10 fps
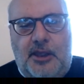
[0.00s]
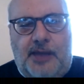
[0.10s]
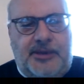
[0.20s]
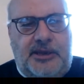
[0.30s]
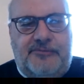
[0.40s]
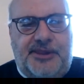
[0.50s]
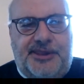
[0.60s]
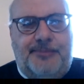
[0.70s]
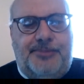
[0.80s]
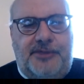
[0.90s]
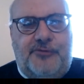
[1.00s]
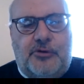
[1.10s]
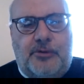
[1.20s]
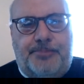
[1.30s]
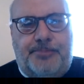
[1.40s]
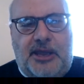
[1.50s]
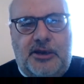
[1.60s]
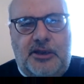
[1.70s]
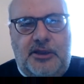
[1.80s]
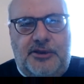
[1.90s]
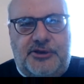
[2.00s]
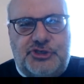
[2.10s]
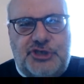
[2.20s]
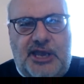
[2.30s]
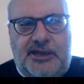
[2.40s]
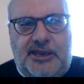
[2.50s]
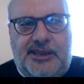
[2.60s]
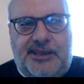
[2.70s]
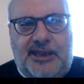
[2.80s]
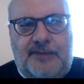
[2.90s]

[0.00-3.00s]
I mean, even simply if you compare the Chinese